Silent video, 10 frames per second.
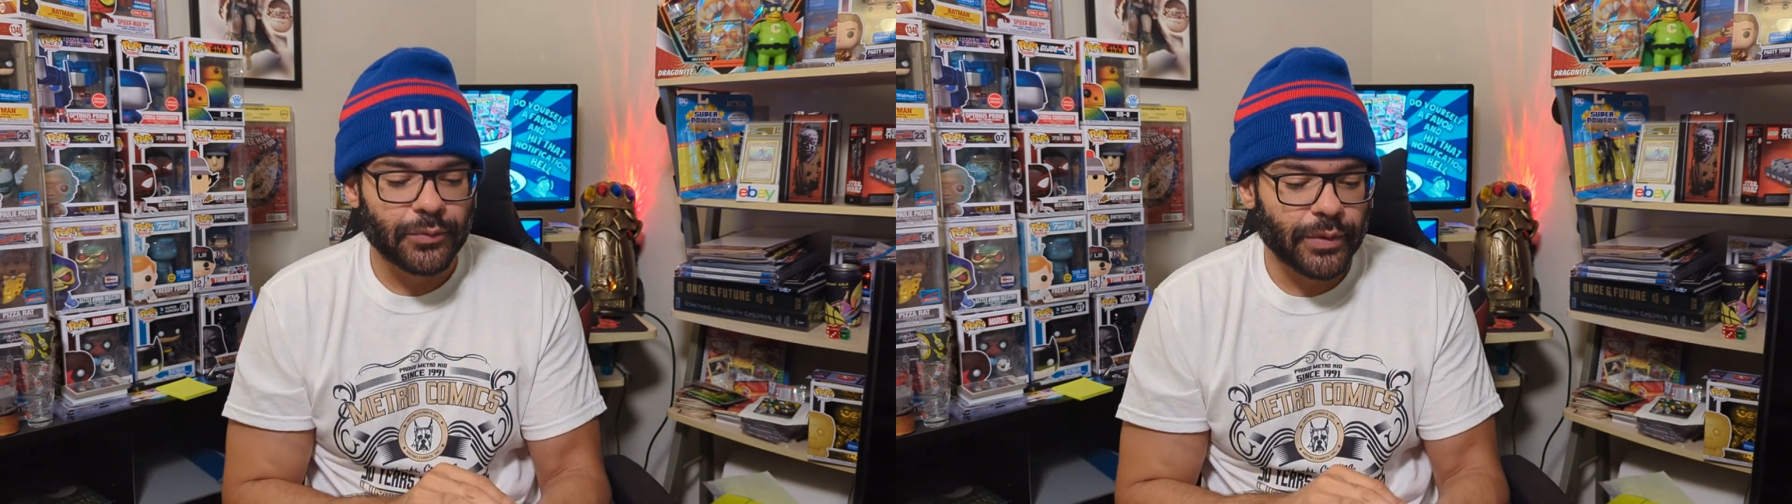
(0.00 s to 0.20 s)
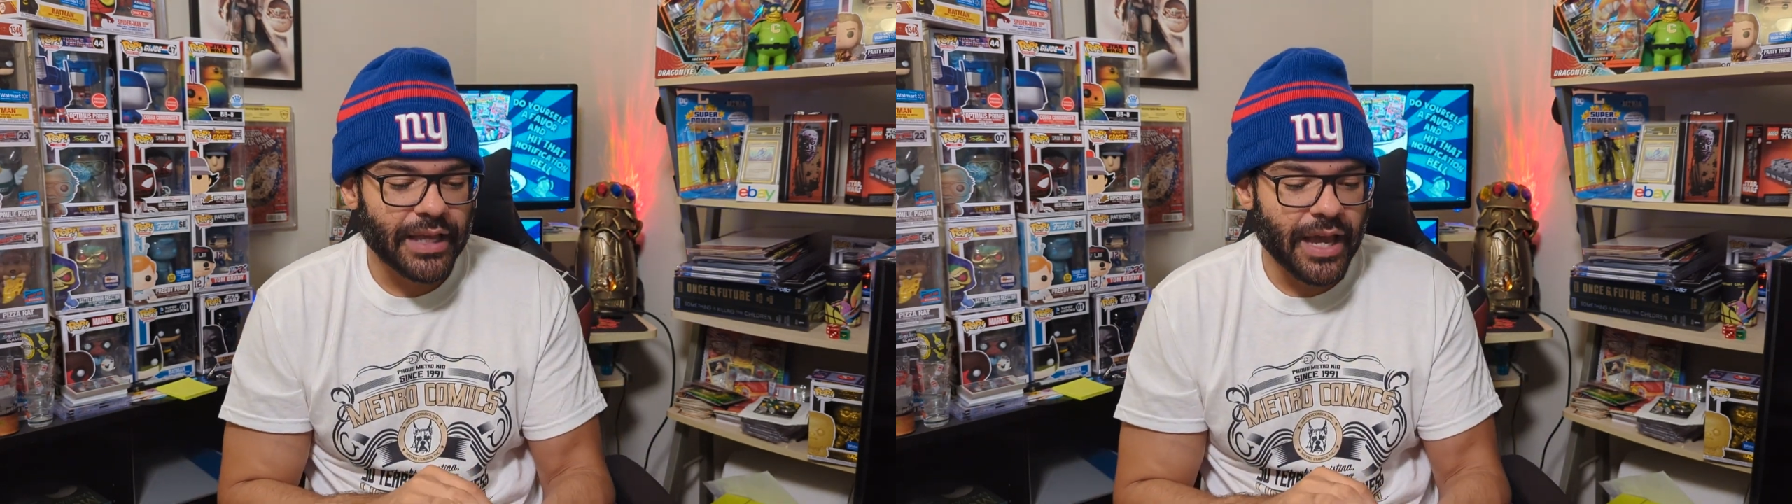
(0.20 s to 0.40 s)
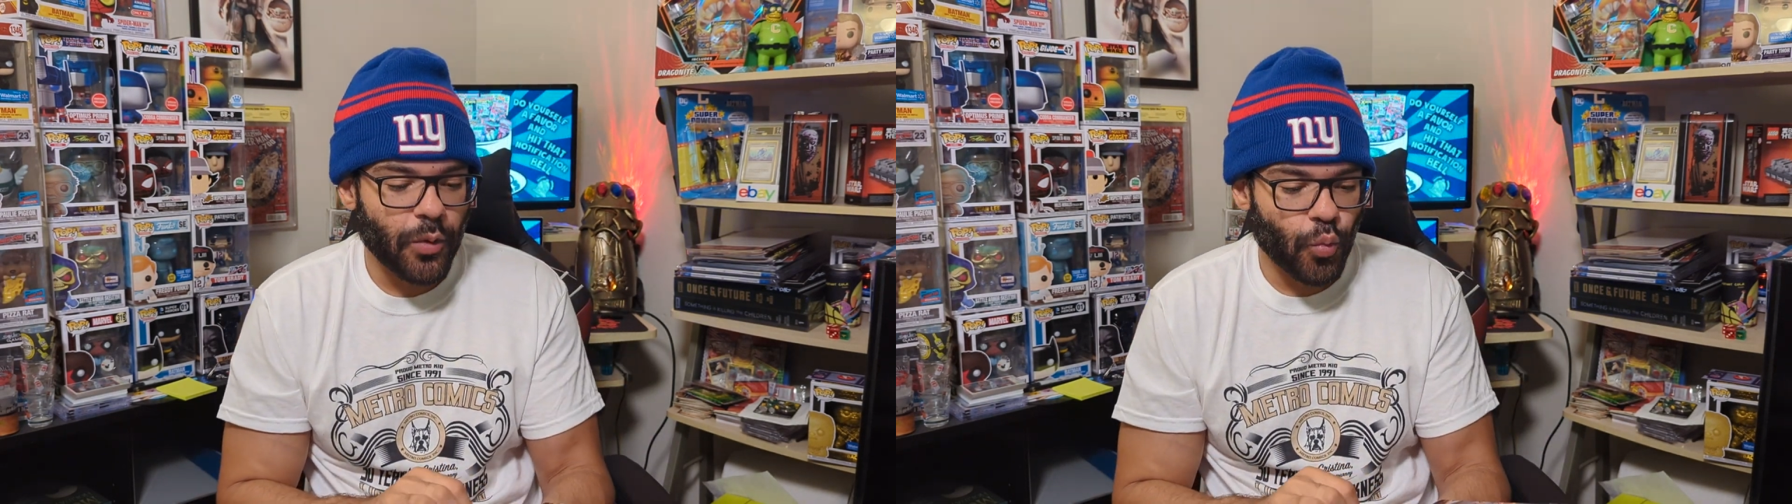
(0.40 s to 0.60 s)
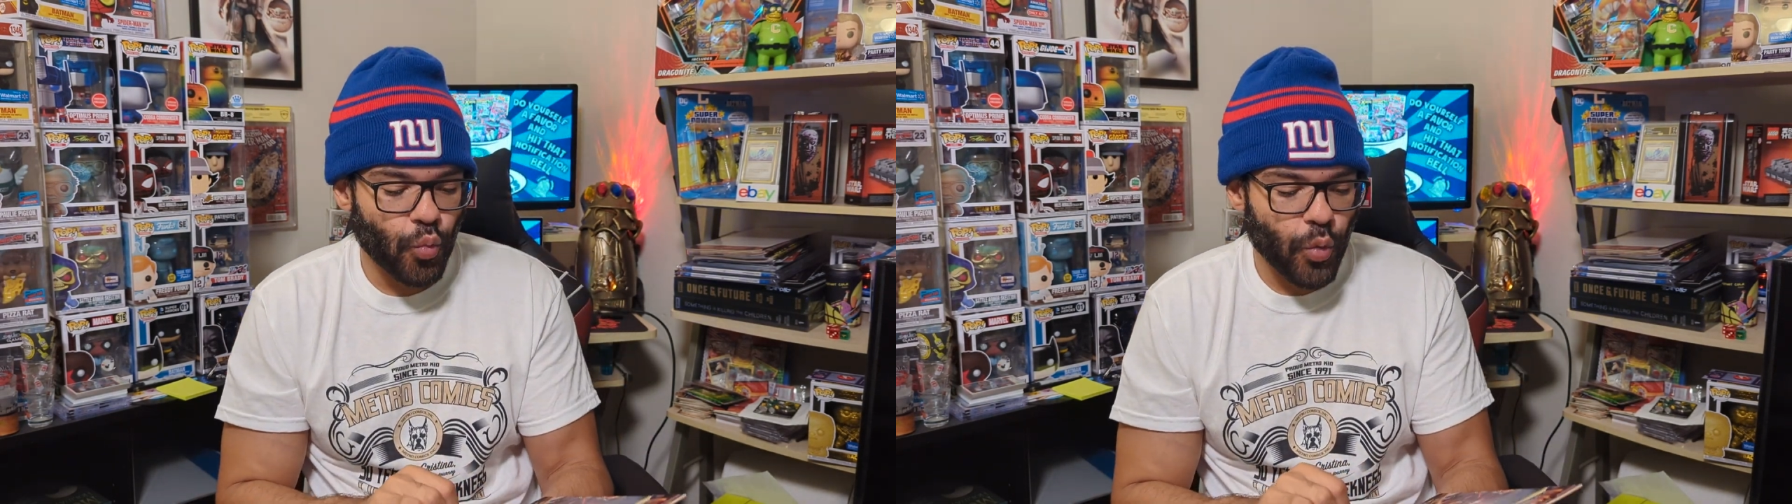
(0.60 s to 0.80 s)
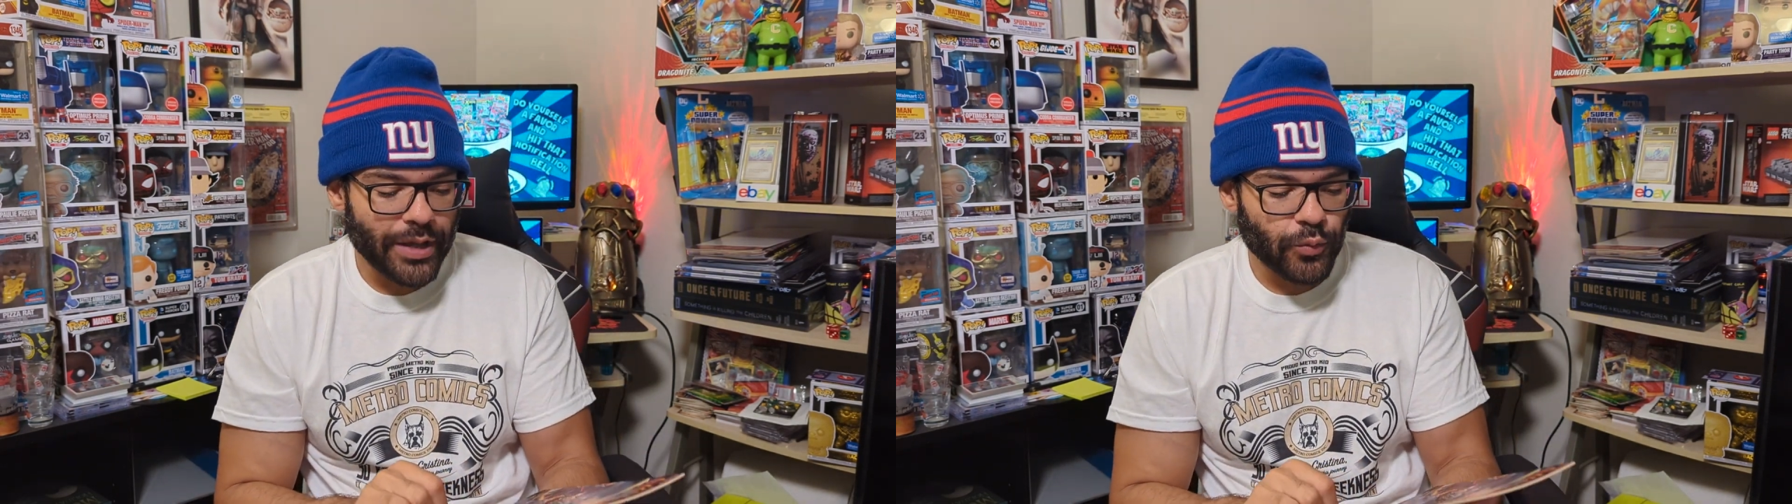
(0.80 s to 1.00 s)
we got
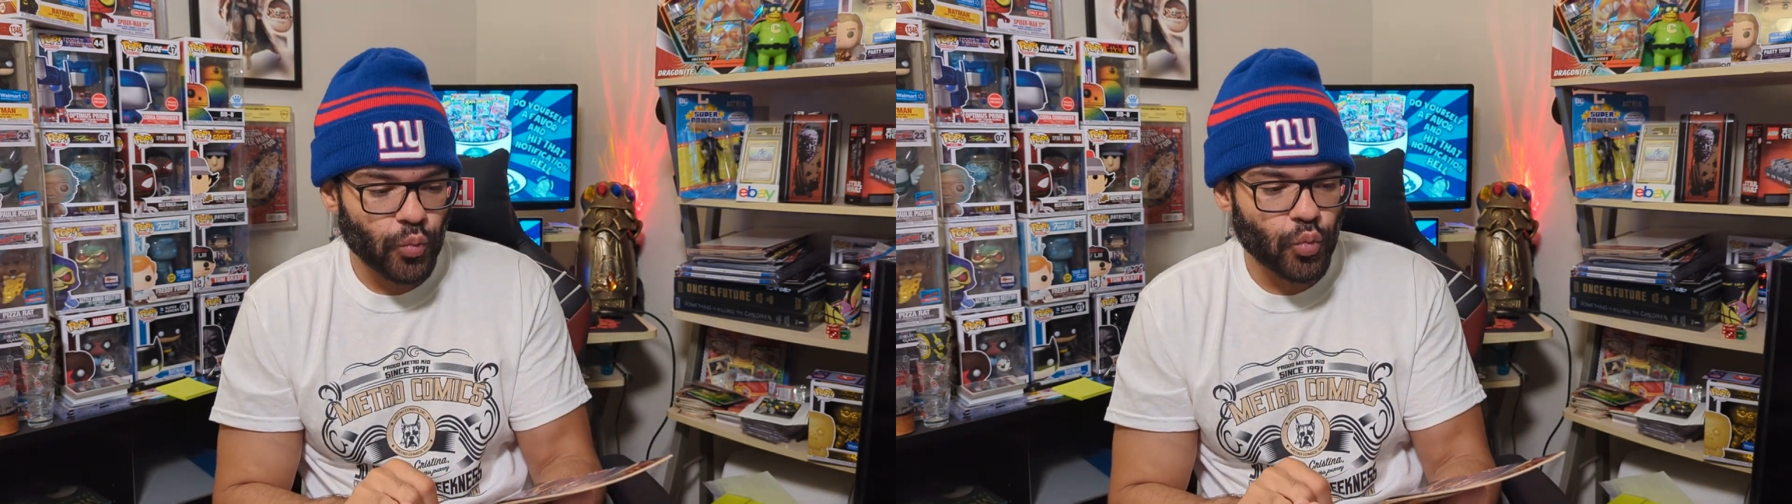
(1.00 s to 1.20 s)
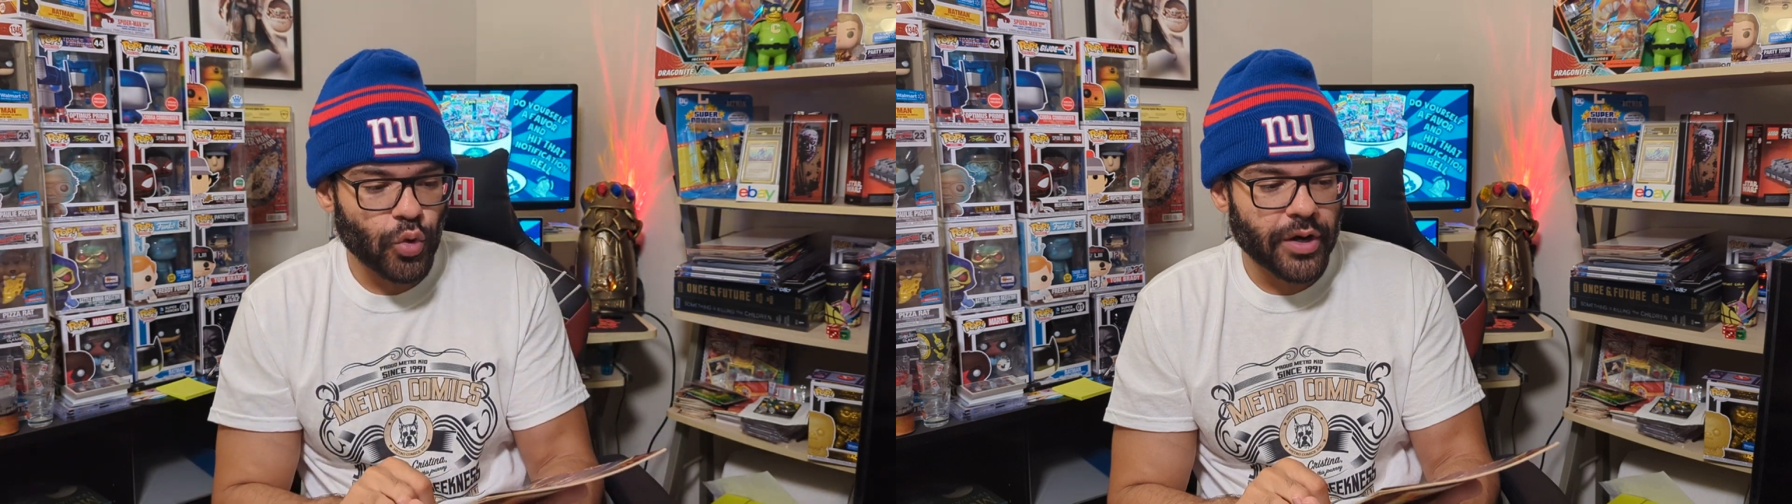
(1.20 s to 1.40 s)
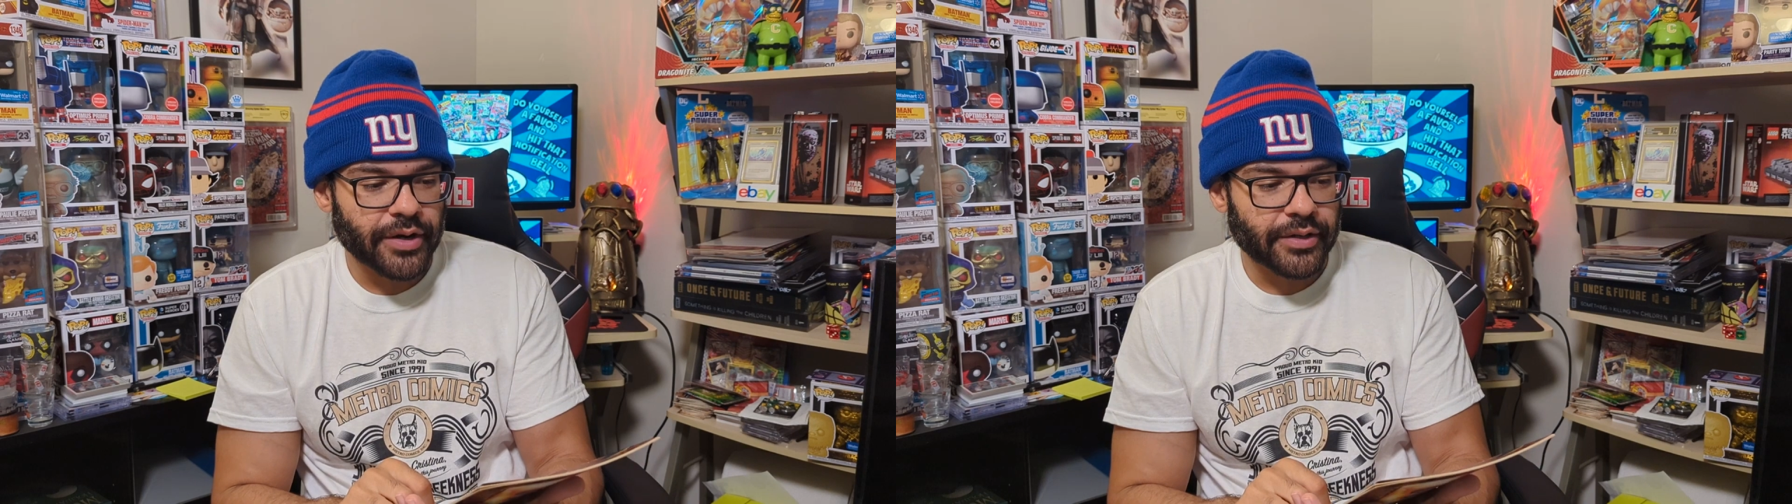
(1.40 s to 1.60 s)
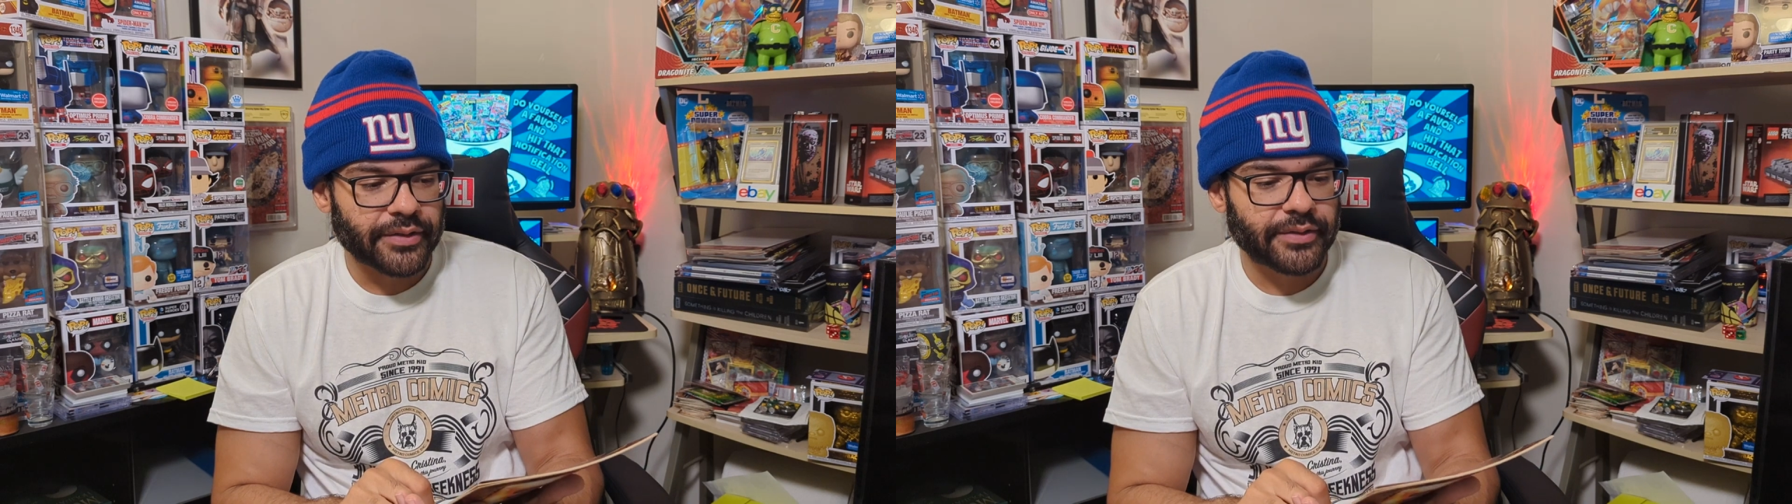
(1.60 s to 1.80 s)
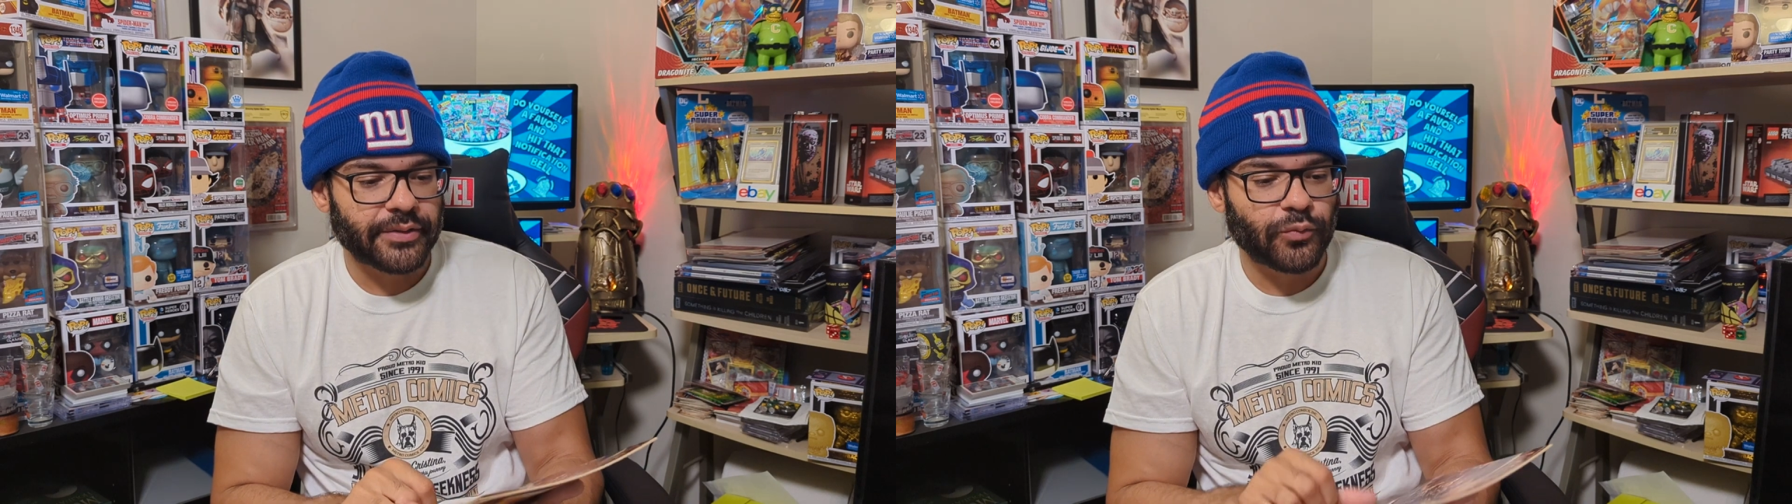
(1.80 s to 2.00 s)

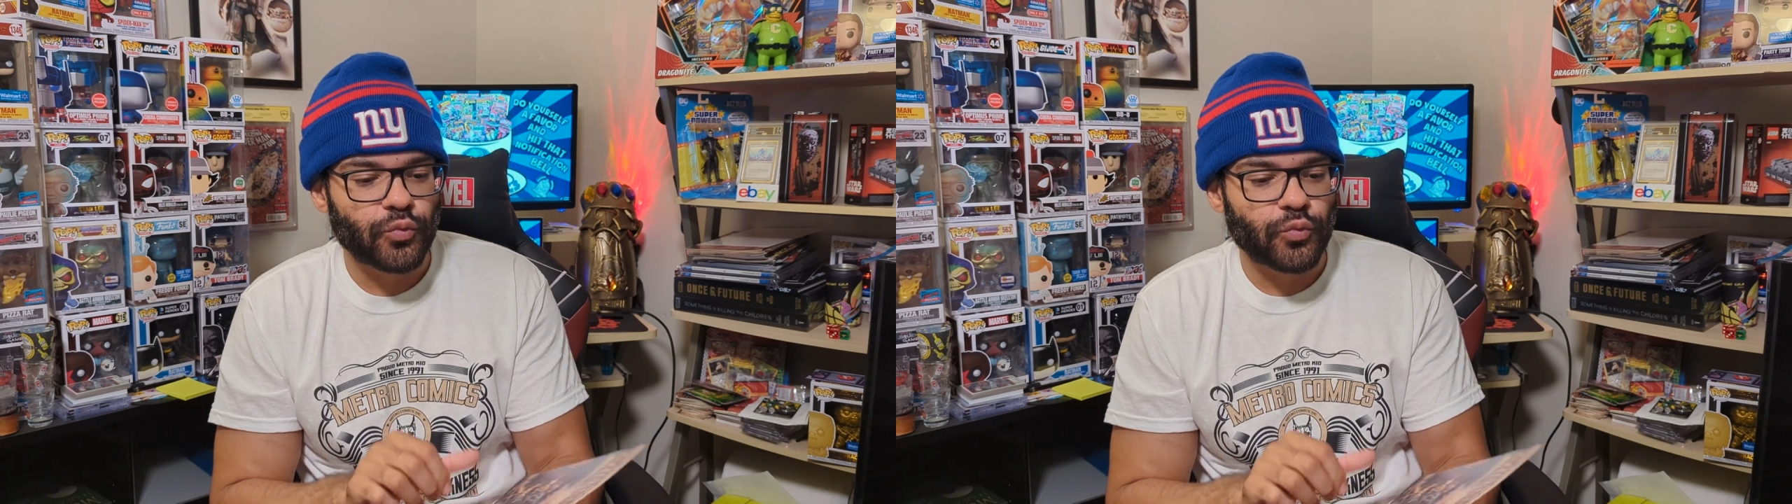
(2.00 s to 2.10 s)
Wetworks